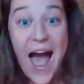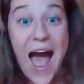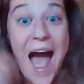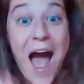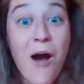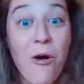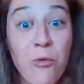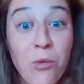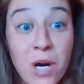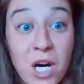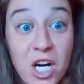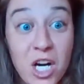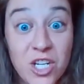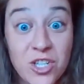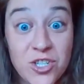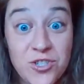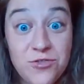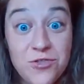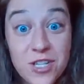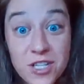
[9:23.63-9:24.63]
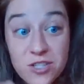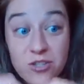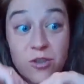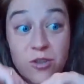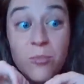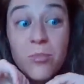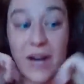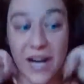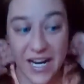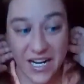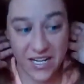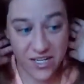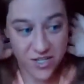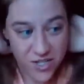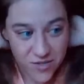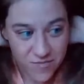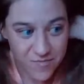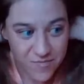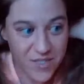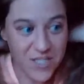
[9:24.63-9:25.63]
our judicial
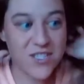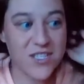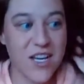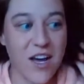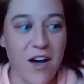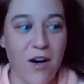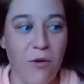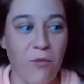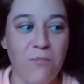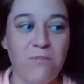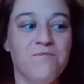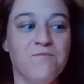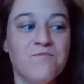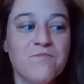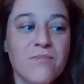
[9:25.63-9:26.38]
branch. So